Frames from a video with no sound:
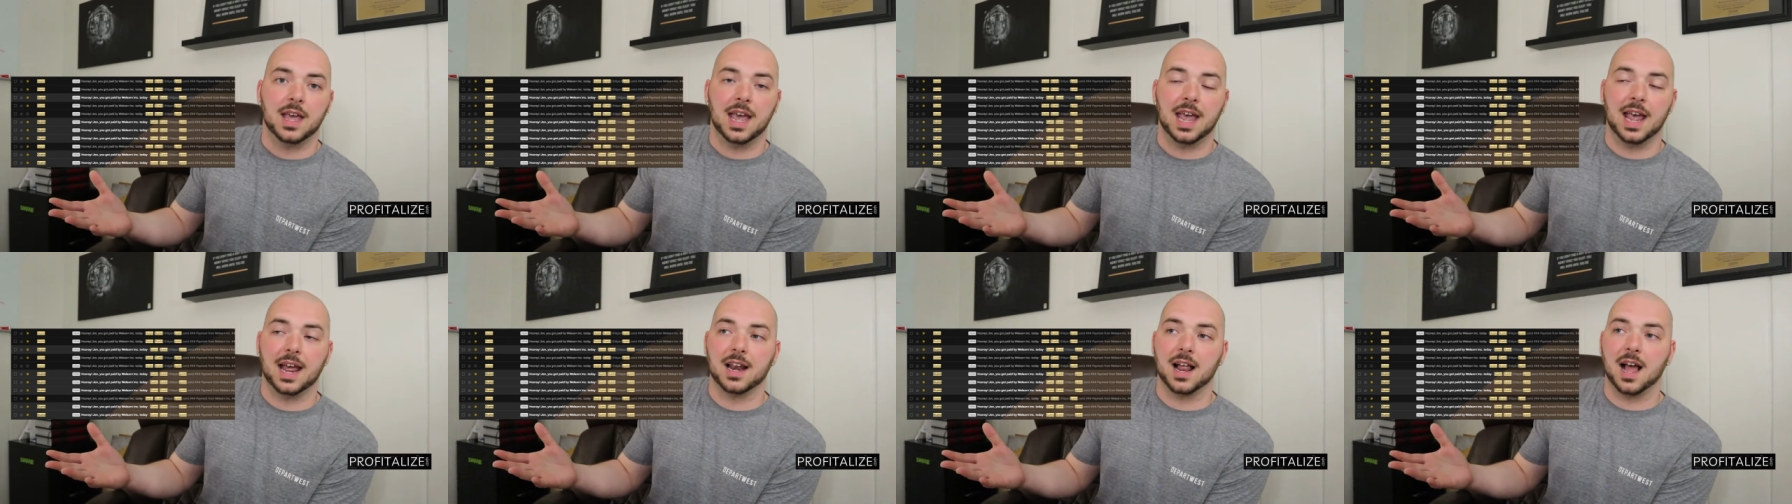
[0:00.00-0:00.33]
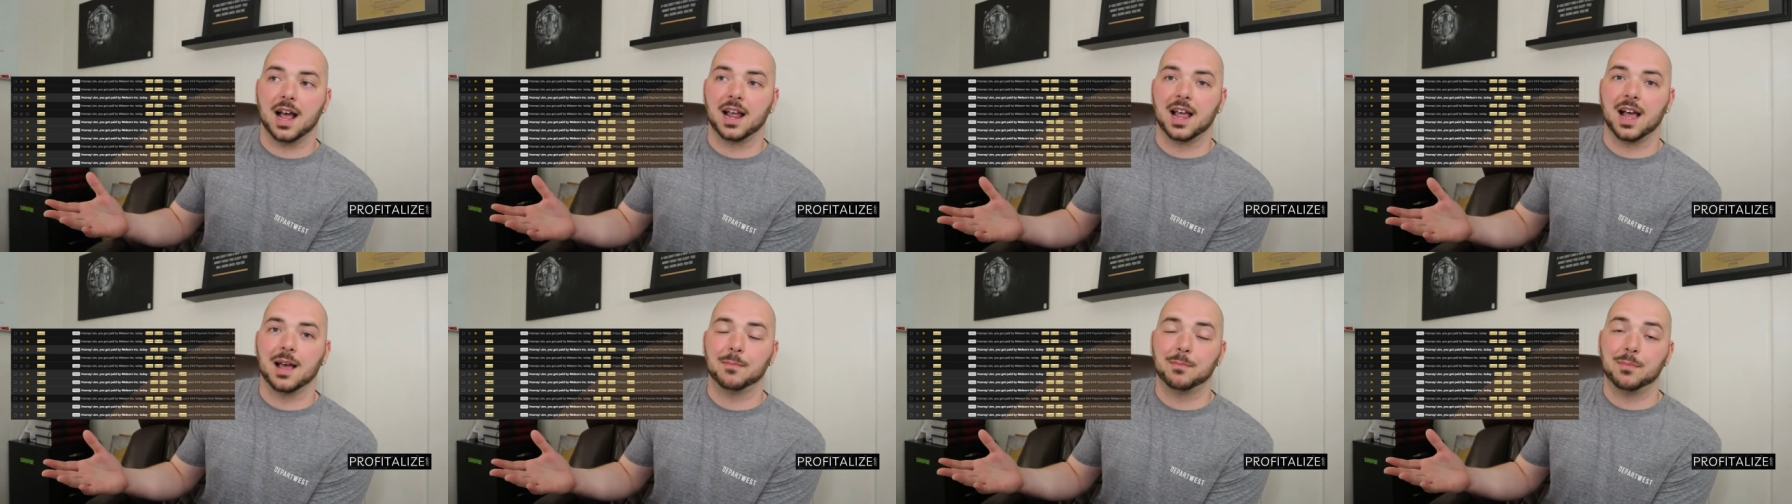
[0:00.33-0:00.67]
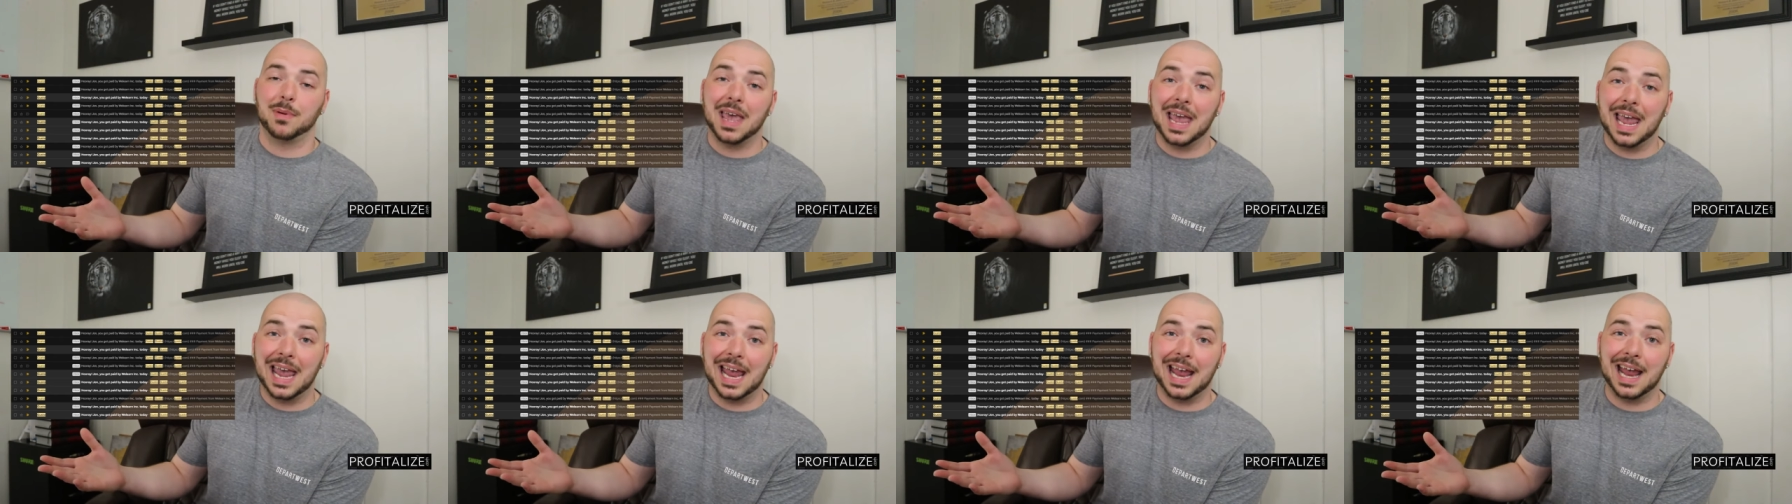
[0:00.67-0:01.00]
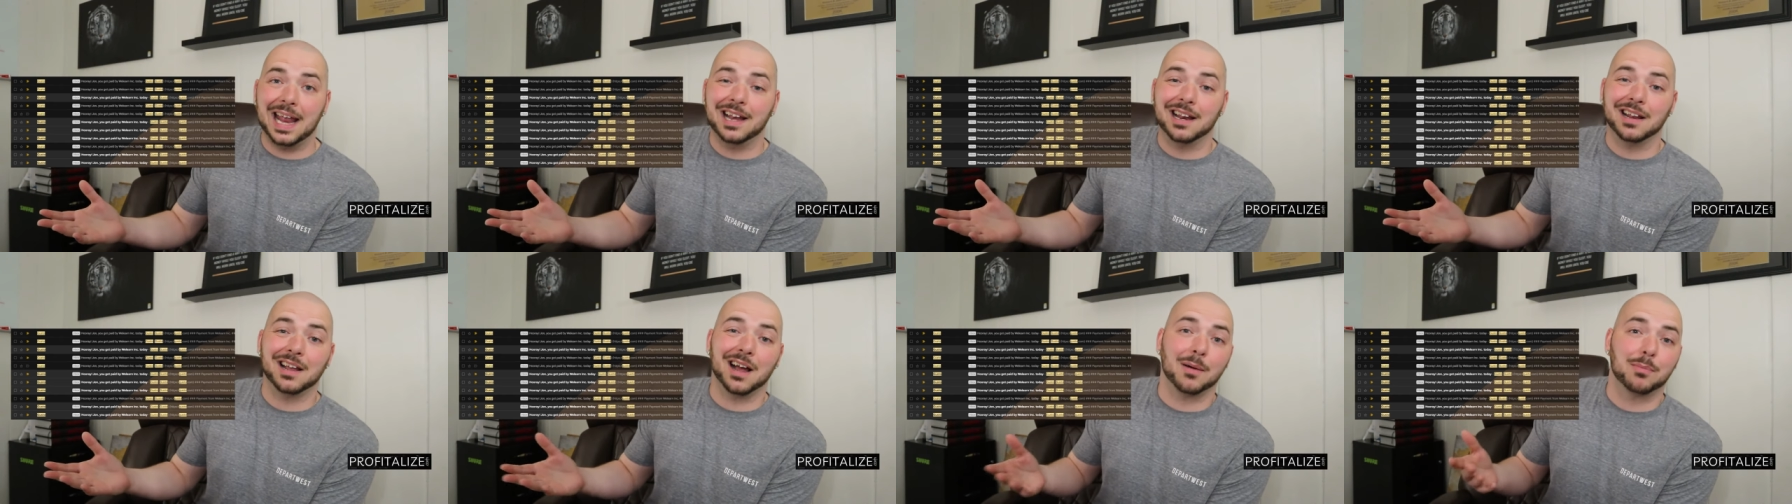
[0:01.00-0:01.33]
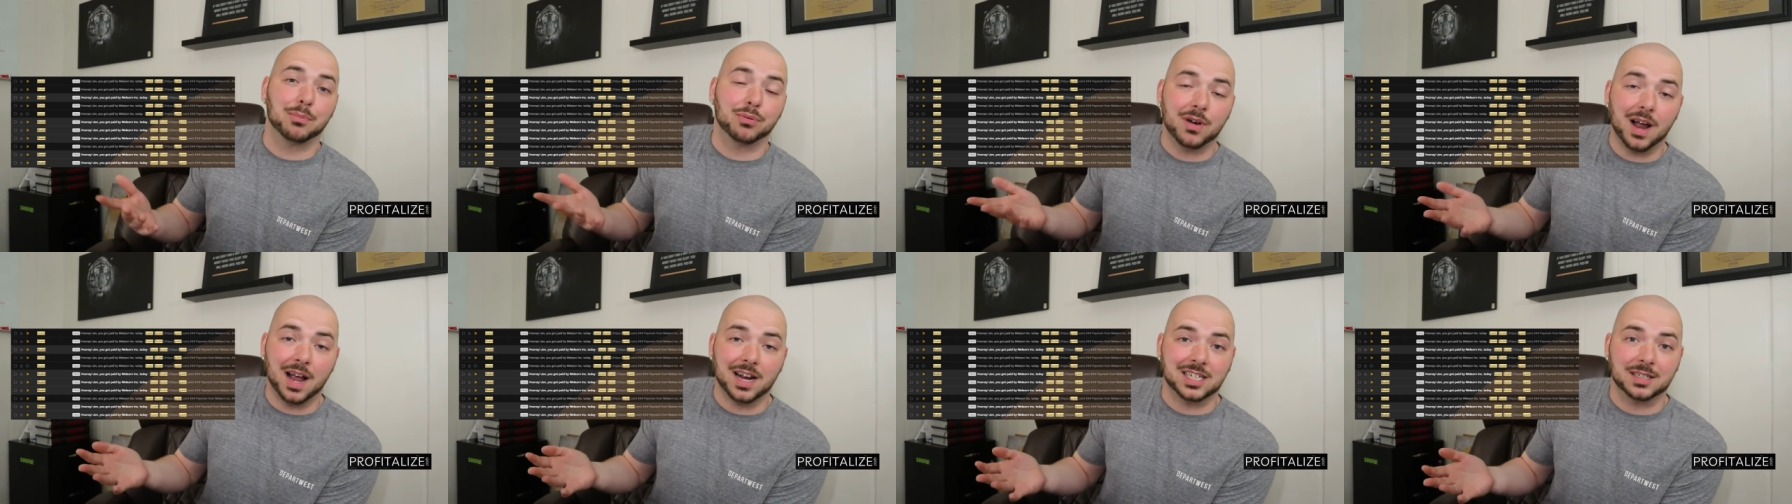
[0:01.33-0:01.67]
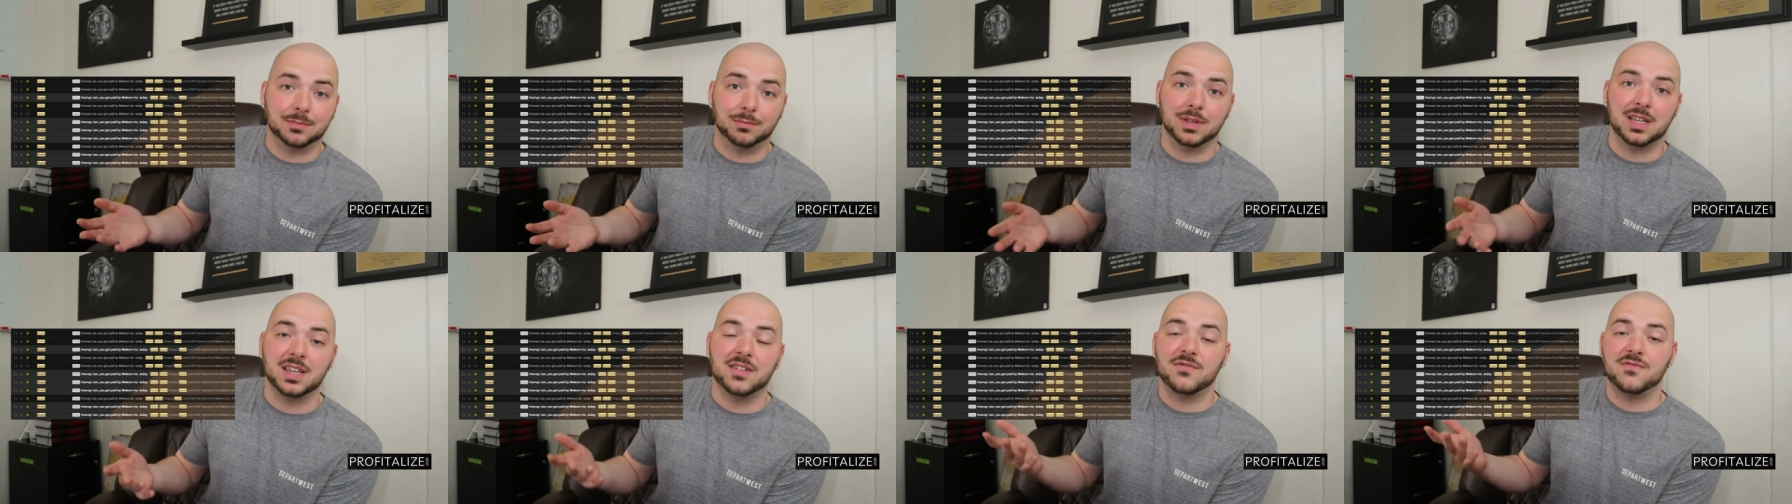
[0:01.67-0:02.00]
and I got paid
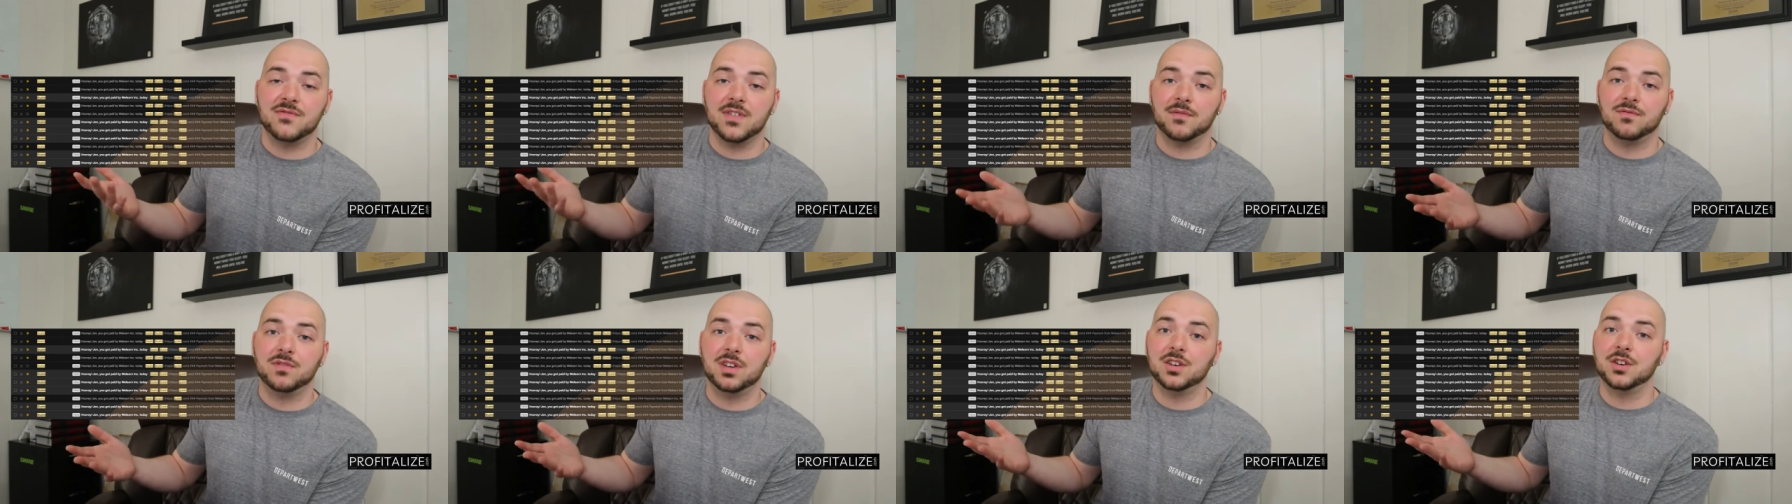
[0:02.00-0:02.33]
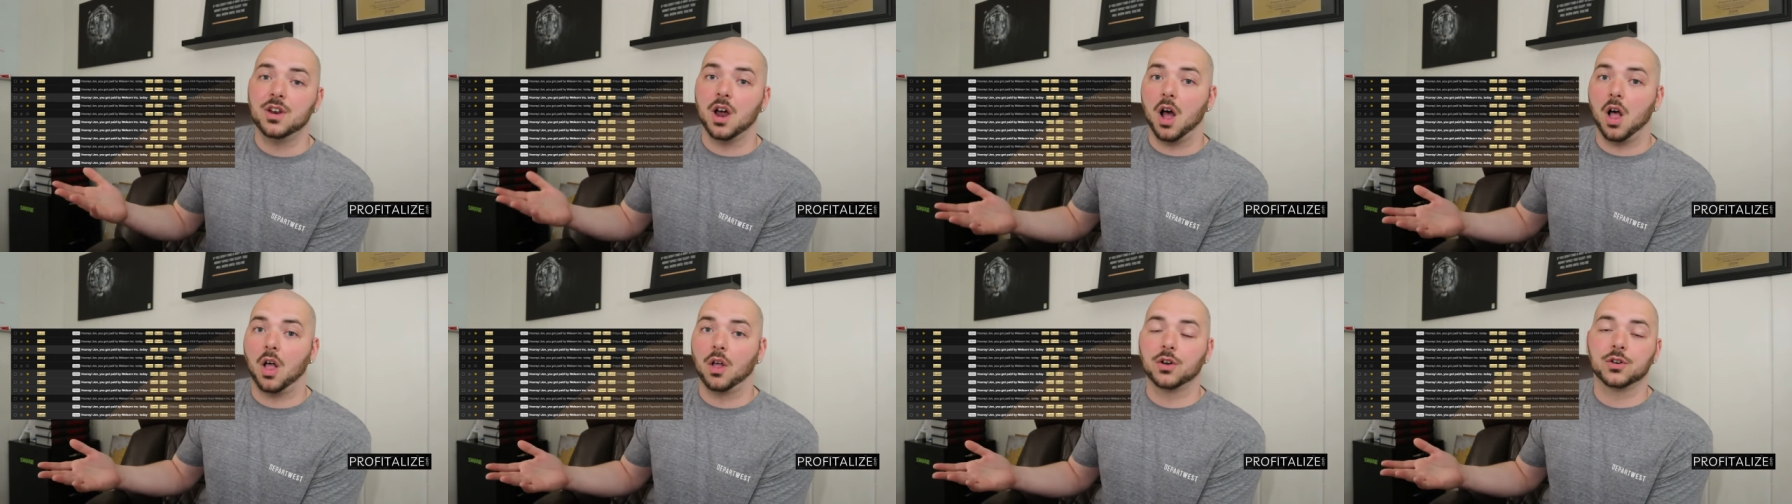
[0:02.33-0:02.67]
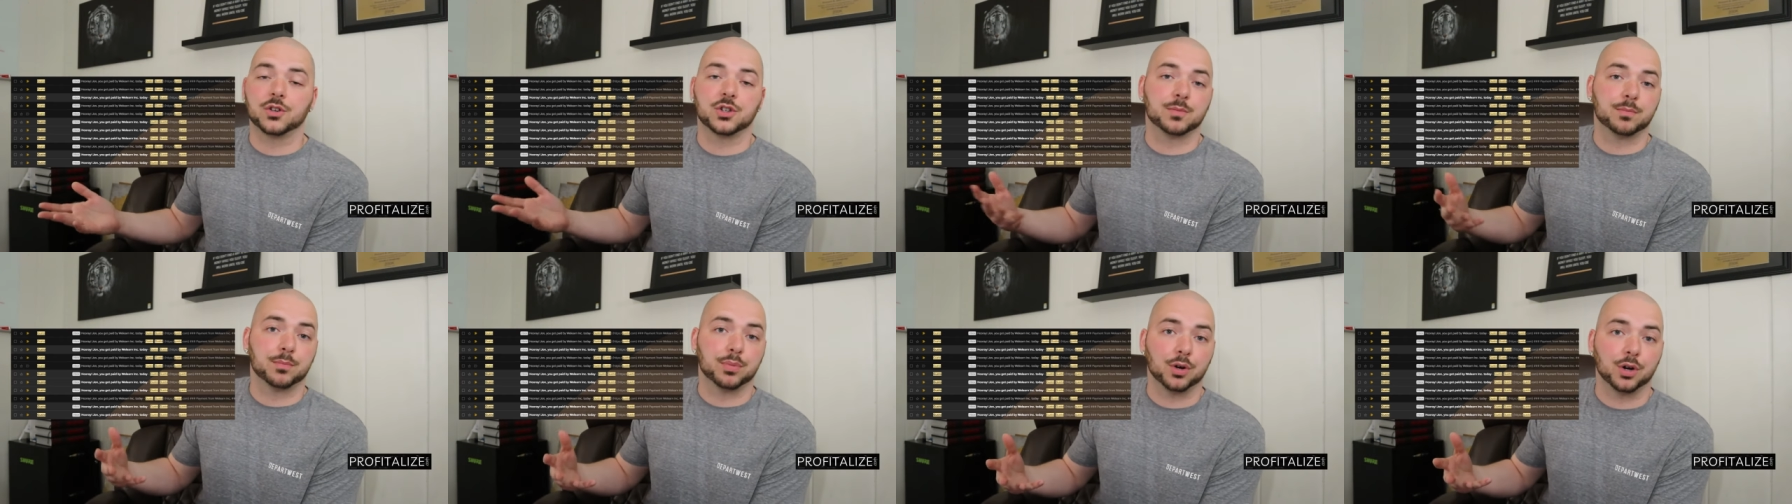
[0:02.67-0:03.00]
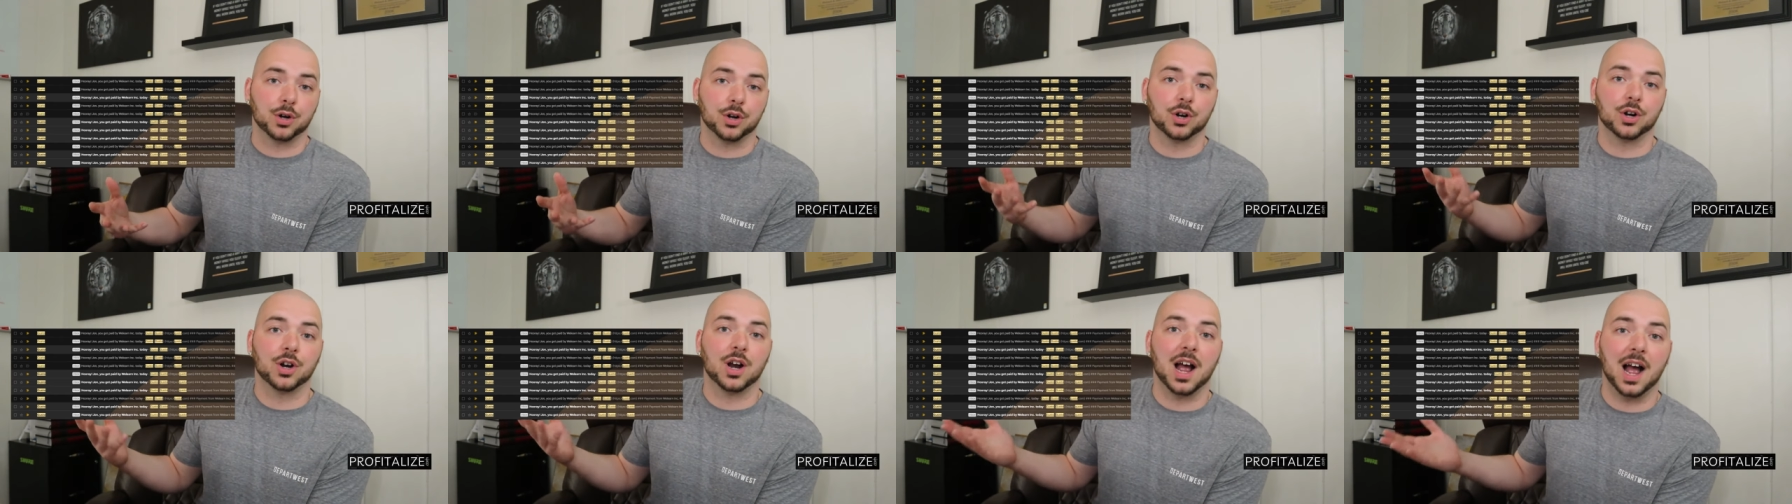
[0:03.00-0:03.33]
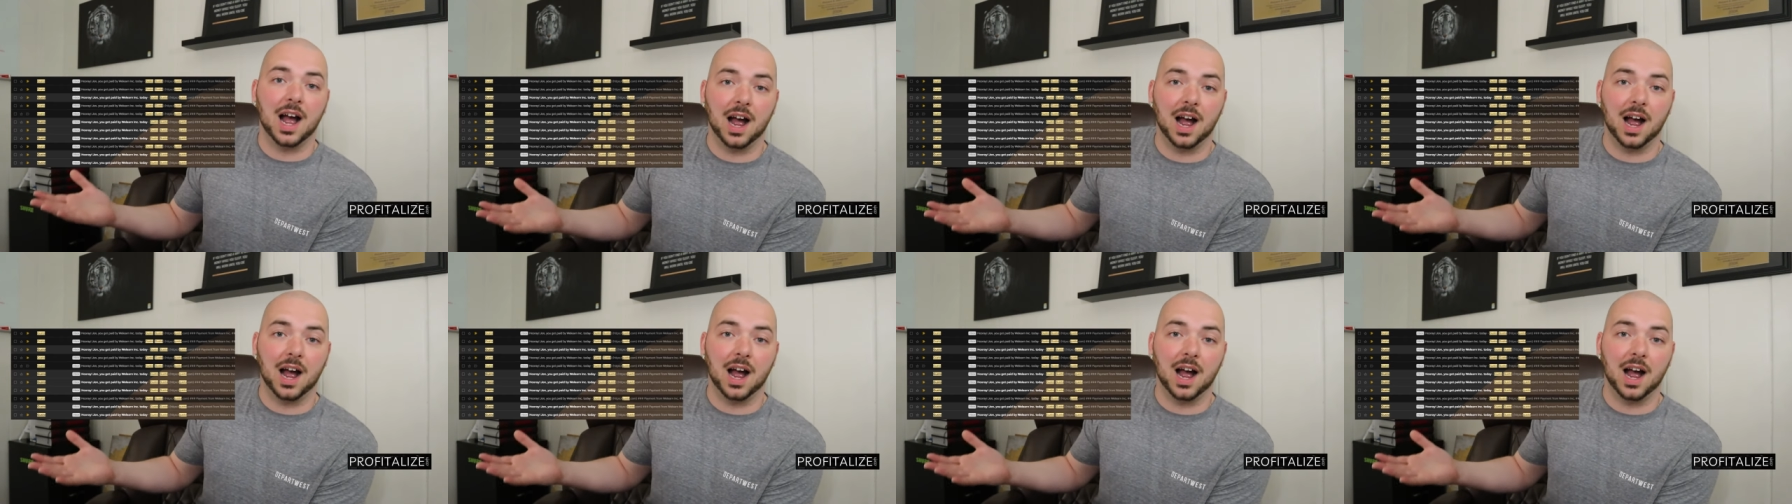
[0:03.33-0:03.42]
approximately fifty dollars per